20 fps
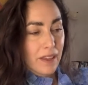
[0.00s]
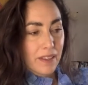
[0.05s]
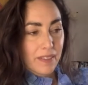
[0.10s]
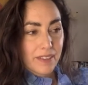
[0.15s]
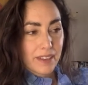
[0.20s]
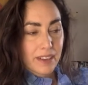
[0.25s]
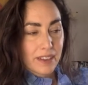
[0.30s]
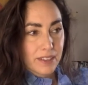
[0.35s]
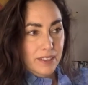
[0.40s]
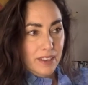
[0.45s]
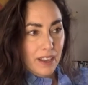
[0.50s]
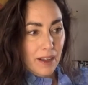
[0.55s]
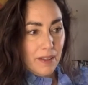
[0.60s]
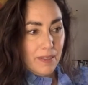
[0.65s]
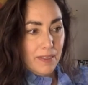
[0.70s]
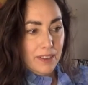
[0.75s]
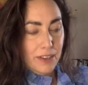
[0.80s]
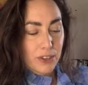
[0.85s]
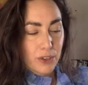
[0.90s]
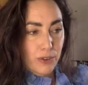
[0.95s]

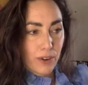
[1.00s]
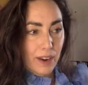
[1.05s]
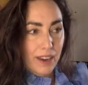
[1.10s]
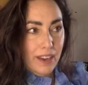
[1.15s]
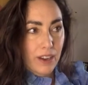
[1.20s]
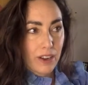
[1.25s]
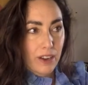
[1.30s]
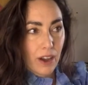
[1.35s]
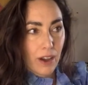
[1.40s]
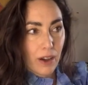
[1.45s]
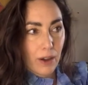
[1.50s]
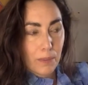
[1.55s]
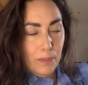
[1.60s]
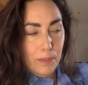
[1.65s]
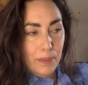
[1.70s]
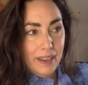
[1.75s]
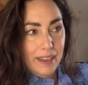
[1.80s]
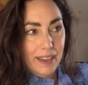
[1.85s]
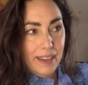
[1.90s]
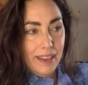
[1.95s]
this great calm
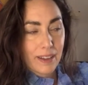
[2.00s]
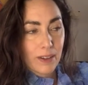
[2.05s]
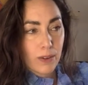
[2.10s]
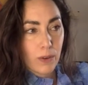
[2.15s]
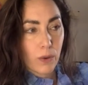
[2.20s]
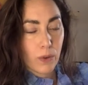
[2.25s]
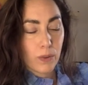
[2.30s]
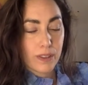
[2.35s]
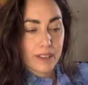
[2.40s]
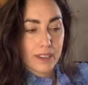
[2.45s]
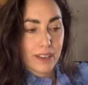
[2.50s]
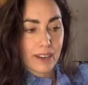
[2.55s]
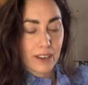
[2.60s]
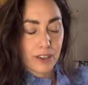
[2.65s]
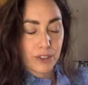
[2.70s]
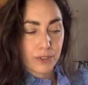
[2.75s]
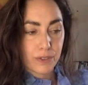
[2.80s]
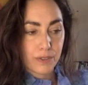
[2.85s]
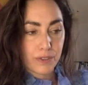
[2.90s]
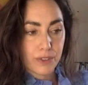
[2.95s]
being or this
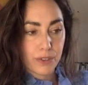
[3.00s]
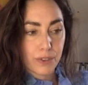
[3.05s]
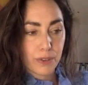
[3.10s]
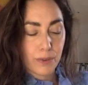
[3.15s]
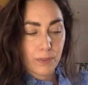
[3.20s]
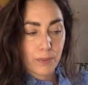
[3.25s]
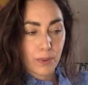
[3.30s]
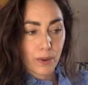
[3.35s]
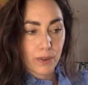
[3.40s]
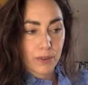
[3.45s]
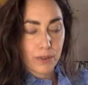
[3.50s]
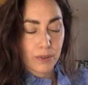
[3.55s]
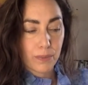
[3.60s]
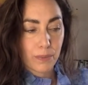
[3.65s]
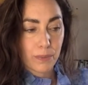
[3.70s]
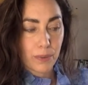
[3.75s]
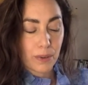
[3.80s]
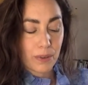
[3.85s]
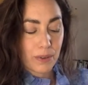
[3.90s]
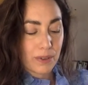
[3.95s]
clutter of soup pots and
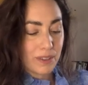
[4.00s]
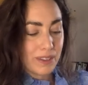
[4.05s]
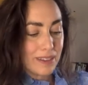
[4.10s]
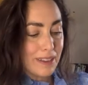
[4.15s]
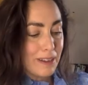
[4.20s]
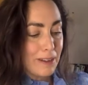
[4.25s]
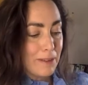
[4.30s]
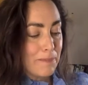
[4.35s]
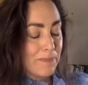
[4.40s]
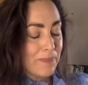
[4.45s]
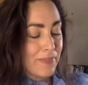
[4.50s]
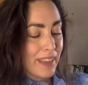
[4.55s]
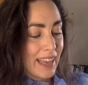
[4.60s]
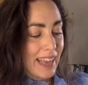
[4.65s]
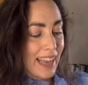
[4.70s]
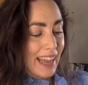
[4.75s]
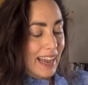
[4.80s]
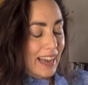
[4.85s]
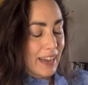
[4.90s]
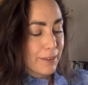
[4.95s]
books.
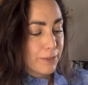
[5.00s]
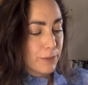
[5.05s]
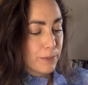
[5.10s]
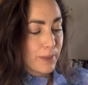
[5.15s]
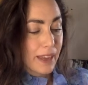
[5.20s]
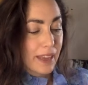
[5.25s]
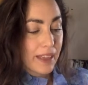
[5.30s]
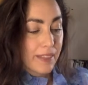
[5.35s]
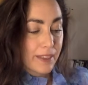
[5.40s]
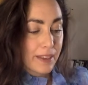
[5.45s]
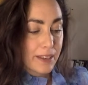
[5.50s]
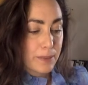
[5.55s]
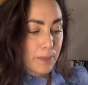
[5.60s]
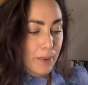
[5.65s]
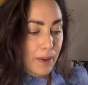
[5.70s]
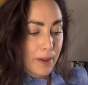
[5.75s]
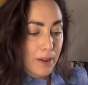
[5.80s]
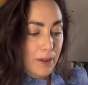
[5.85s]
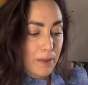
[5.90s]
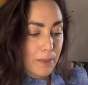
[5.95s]
And for me, this
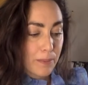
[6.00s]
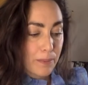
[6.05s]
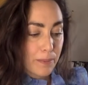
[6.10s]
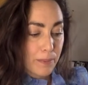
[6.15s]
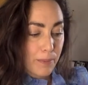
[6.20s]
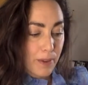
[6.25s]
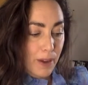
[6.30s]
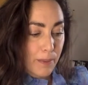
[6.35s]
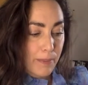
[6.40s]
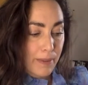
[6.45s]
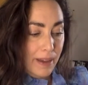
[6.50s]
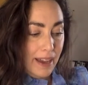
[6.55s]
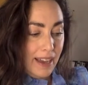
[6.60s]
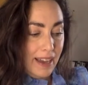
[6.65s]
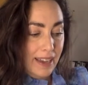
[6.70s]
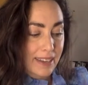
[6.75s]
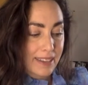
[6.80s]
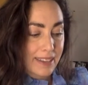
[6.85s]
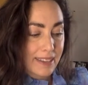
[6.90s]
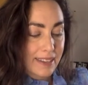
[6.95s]
poem, A
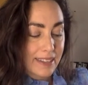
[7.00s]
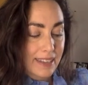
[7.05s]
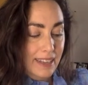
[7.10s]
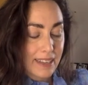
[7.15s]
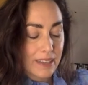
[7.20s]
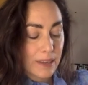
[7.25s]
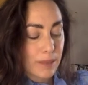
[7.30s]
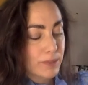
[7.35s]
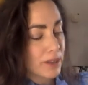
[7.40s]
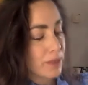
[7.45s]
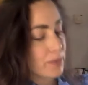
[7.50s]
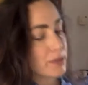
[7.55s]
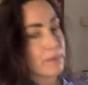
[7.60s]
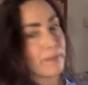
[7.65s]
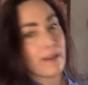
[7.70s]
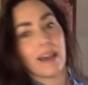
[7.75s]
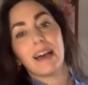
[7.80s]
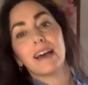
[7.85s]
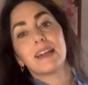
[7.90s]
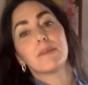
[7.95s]
Man Stands Sometimes a
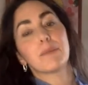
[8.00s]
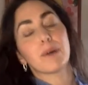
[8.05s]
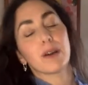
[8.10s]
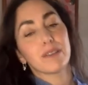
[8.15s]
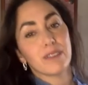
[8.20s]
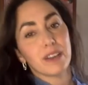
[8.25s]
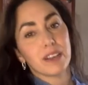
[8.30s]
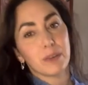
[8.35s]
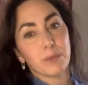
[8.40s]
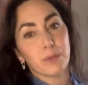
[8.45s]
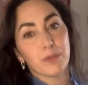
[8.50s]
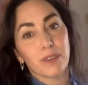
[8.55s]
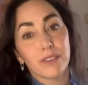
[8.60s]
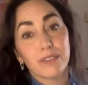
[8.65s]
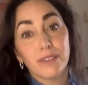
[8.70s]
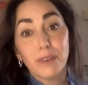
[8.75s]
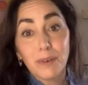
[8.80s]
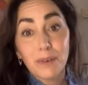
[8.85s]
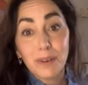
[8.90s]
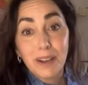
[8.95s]
Man by Rainer Maria
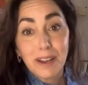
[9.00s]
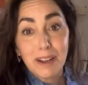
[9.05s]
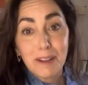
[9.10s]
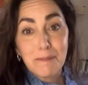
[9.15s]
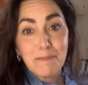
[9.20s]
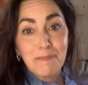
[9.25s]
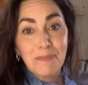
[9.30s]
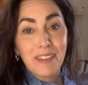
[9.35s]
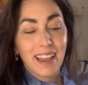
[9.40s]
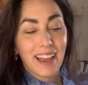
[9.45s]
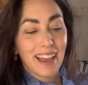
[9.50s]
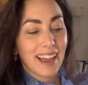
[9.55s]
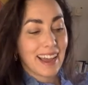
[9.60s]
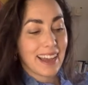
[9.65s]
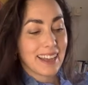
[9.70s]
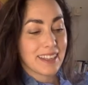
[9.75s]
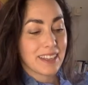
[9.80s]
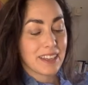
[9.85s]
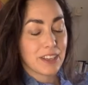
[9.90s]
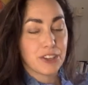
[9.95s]
Rilke,
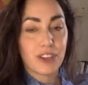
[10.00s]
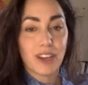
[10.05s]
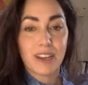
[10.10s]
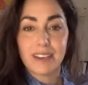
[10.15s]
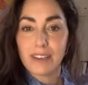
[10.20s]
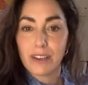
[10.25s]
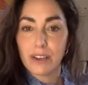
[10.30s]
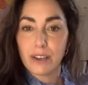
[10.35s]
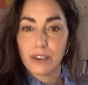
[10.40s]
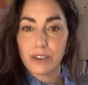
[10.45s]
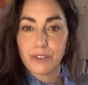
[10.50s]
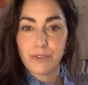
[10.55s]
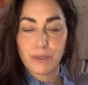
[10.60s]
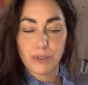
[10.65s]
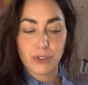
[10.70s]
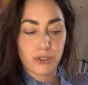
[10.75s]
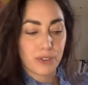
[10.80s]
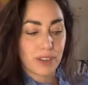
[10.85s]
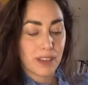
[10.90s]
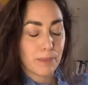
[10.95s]
and the Jane
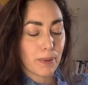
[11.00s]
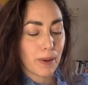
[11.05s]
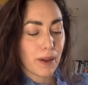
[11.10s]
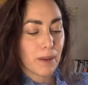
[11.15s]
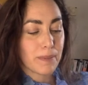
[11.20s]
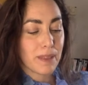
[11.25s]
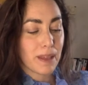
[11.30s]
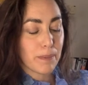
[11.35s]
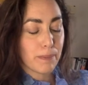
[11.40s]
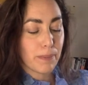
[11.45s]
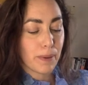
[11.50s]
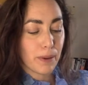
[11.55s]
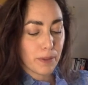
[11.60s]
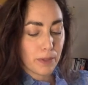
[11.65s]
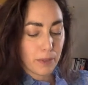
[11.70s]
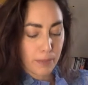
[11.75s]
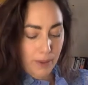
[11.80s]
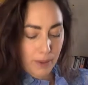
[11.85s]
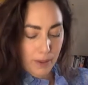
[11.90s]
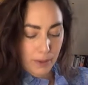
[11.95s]
Hirschfield Tree poem, they're
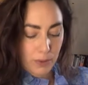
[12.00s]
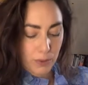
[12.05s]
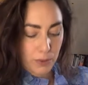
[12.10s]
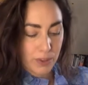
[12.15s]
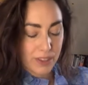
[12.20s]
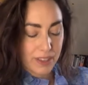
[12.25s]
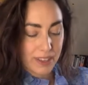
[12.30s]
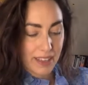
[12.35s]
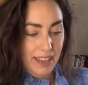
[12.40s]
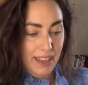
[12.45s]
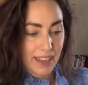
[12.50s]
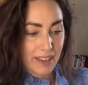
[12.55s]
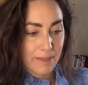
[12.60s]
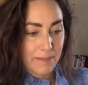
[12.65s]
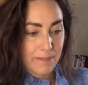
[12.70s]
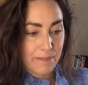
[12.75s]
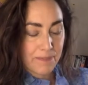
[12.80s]
both poems which say,